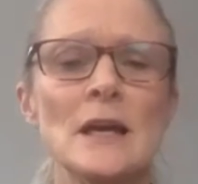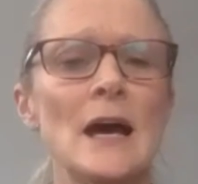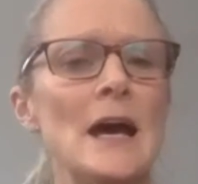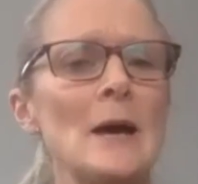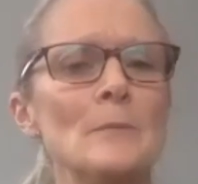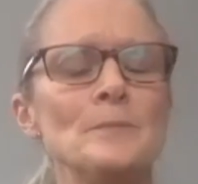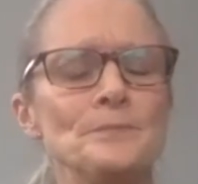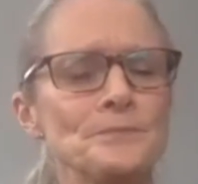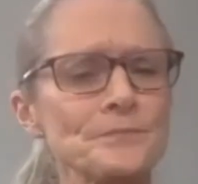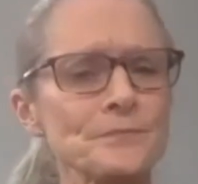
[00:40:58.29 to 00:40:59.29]
Um,
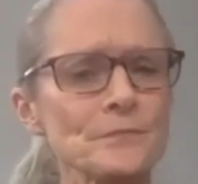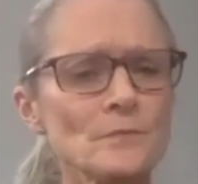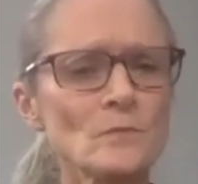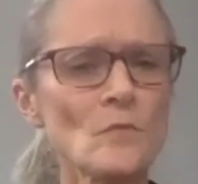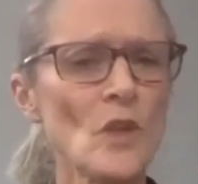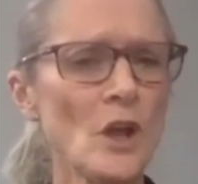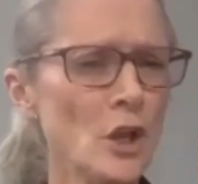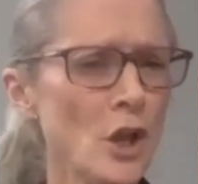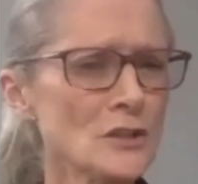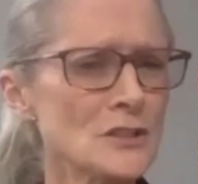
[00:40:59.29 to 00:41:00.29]

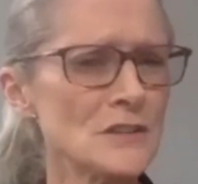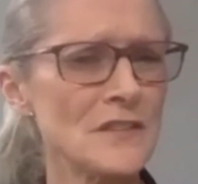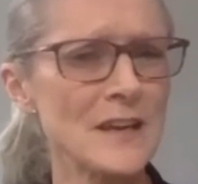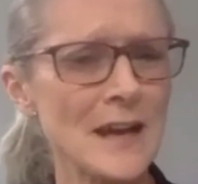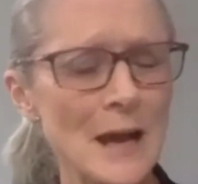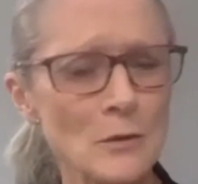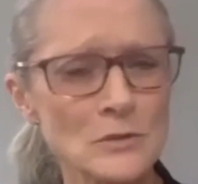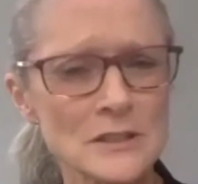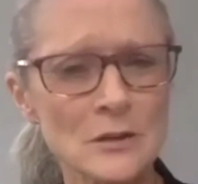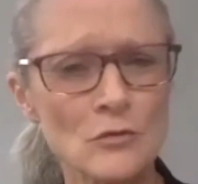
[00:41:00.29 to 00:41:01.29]
lots of the
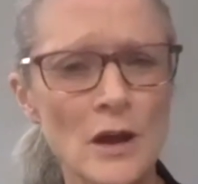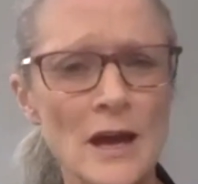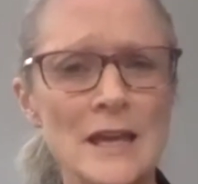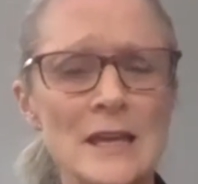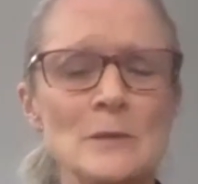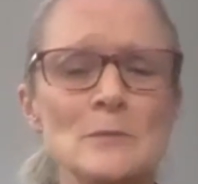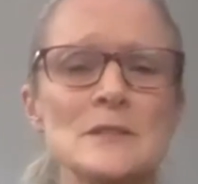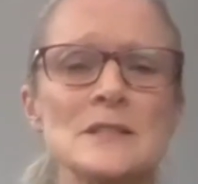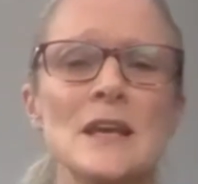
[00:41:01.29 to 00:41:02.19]
counting rhymes,